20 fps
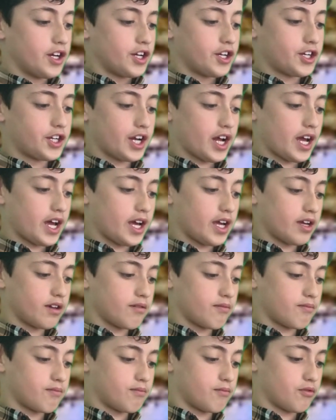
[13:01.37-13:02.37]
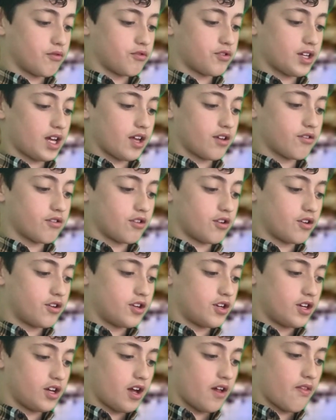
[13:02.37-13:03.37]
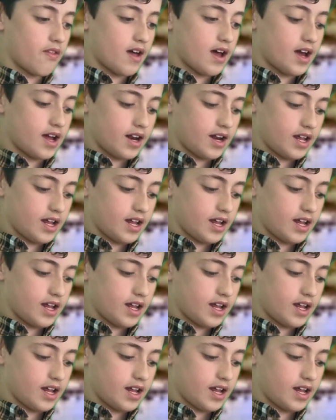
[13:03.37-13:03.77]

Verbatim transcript: Jay Mulsasson, and then